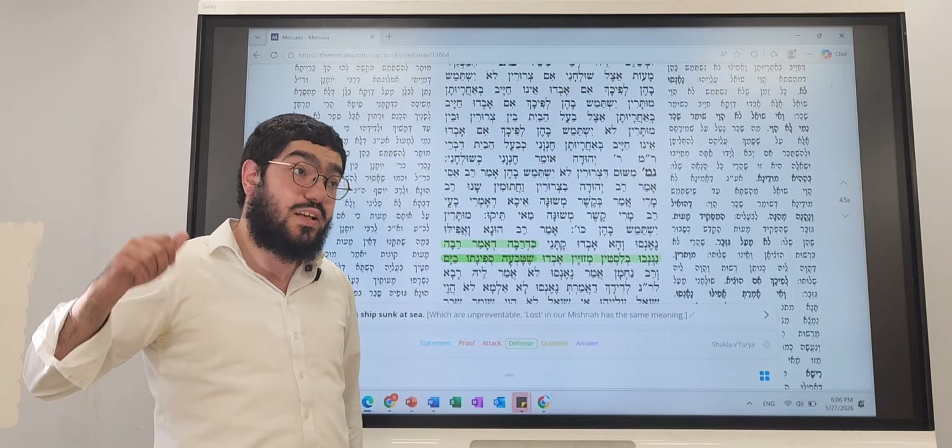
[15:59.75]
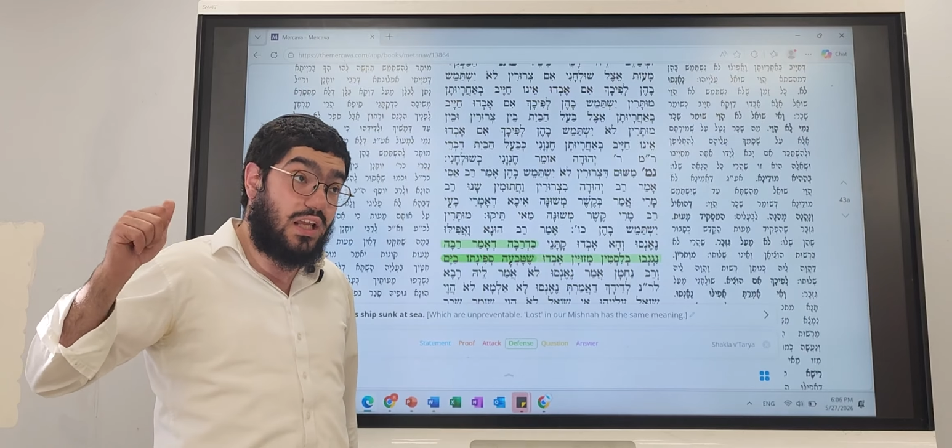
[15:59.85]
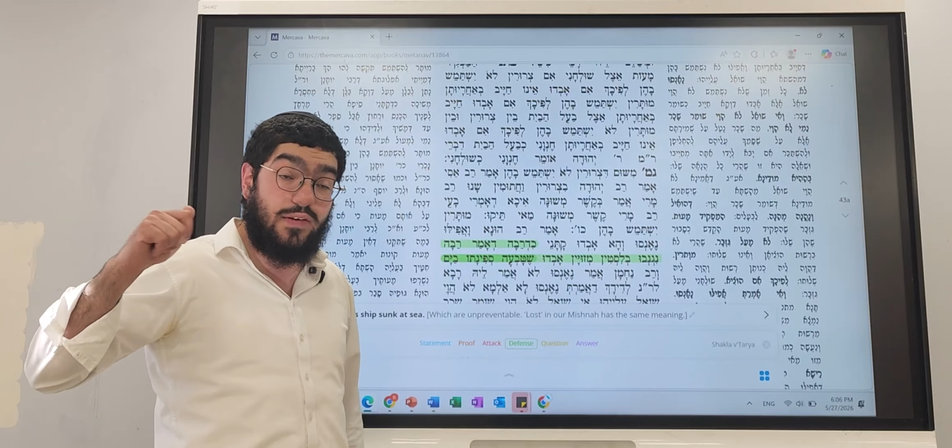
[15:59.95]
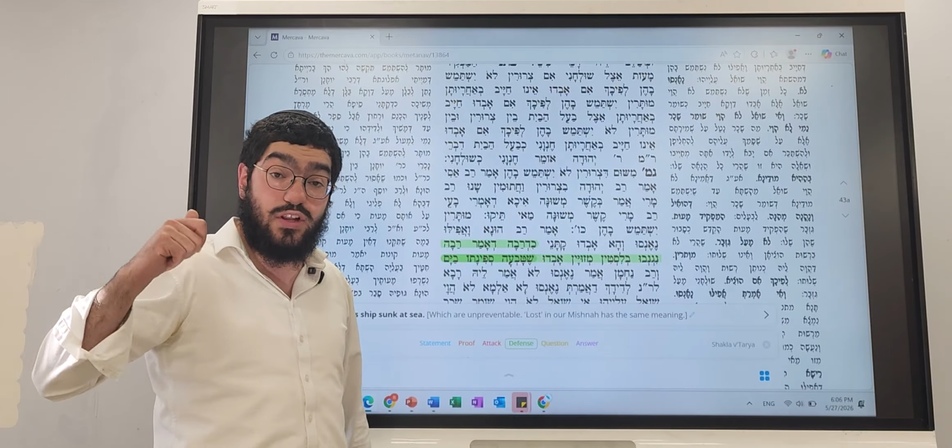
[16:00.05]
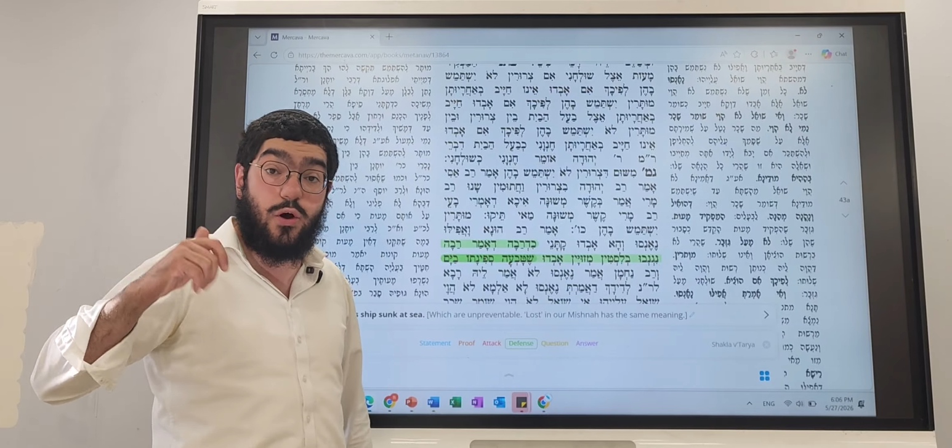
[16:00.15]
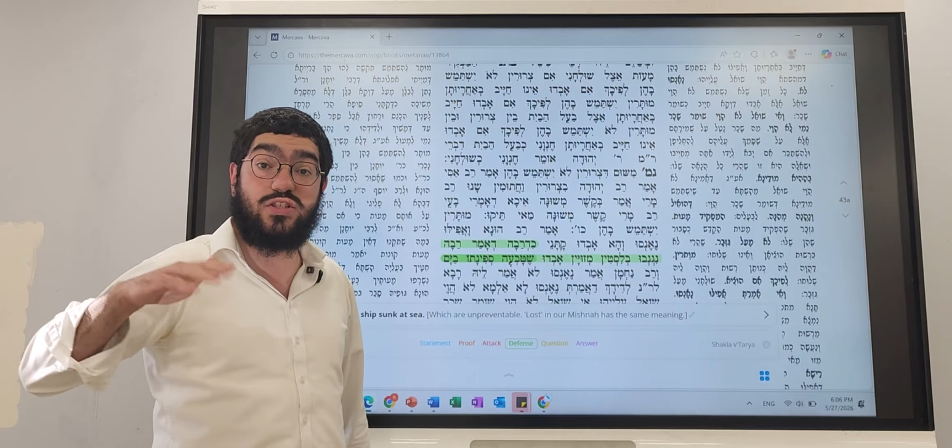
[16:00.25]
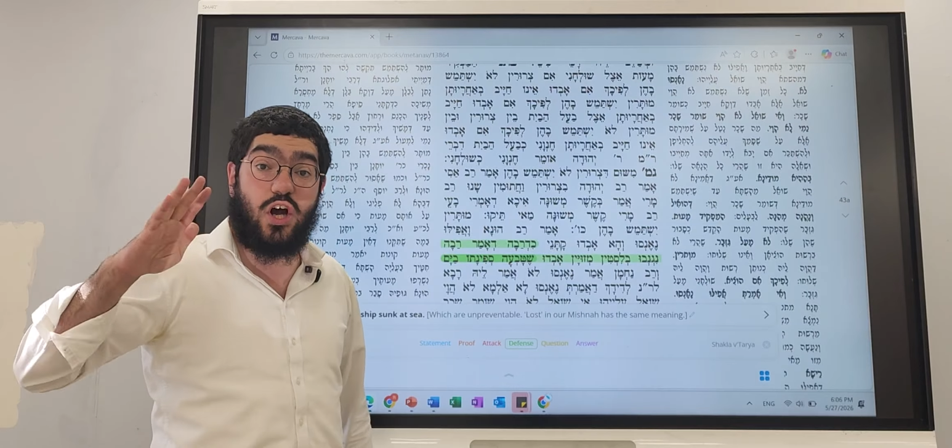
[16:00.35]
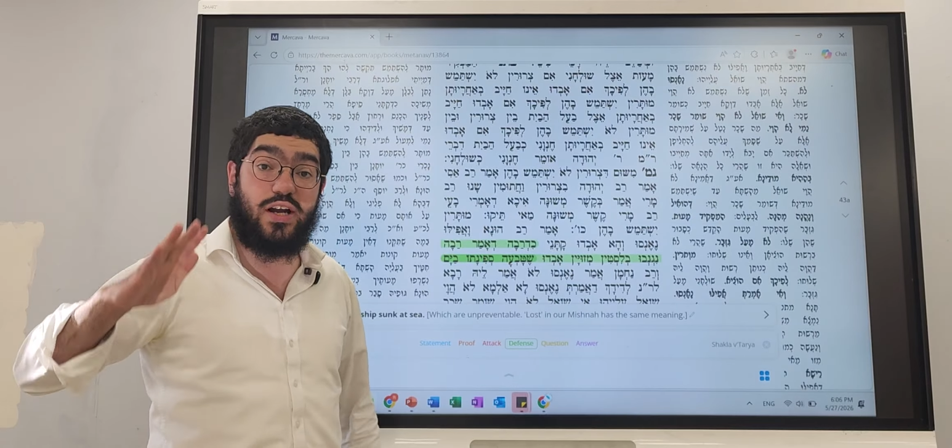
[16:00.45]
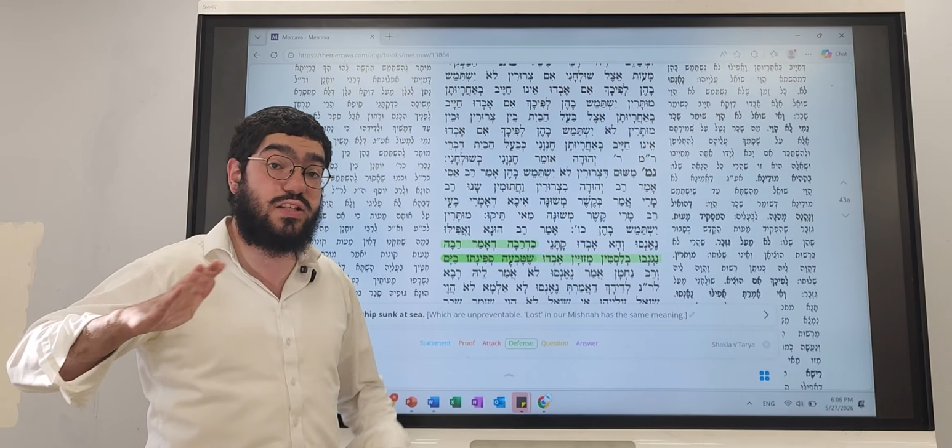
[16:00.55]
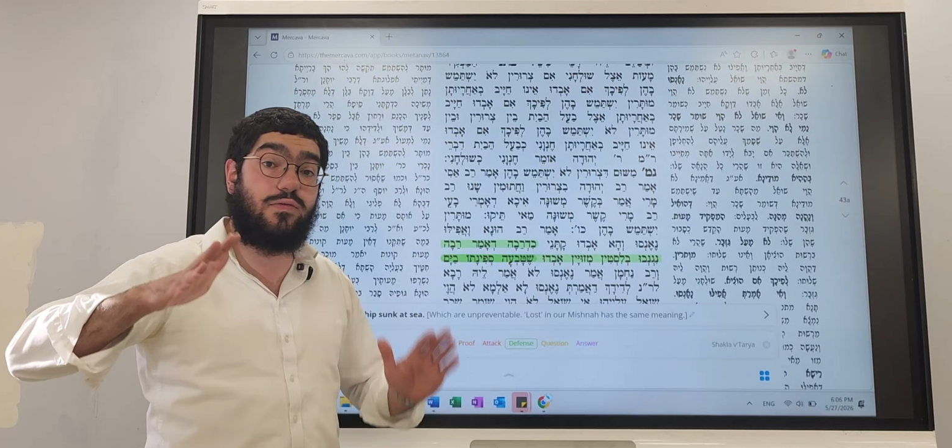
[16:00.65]
even though it's an
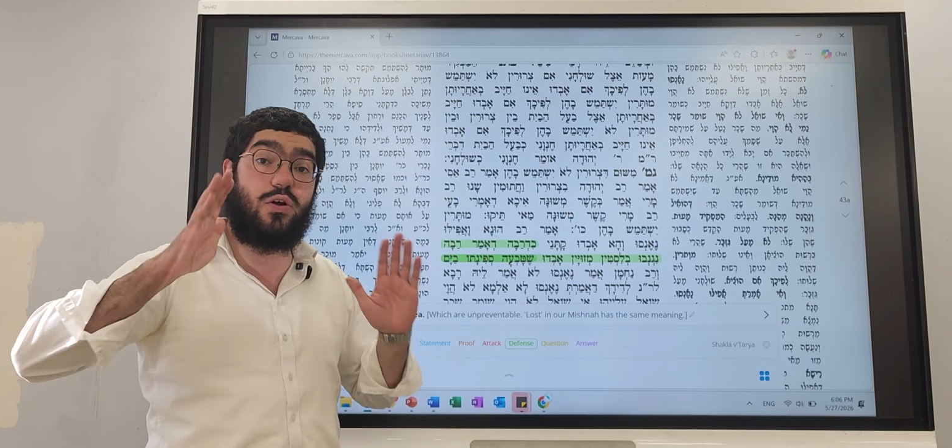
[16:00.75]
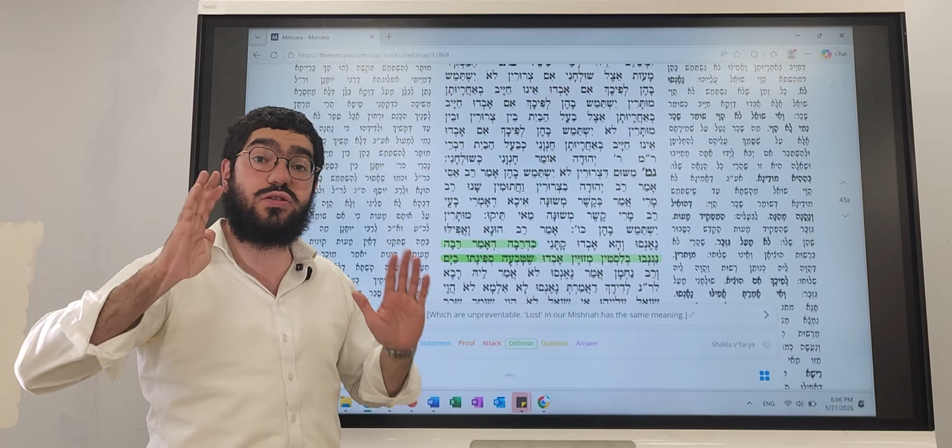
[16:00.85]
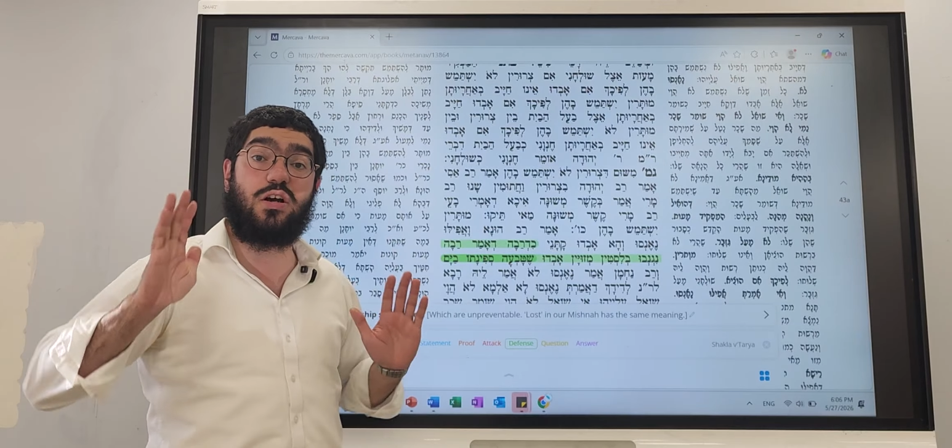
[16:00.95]
oinus, even though it's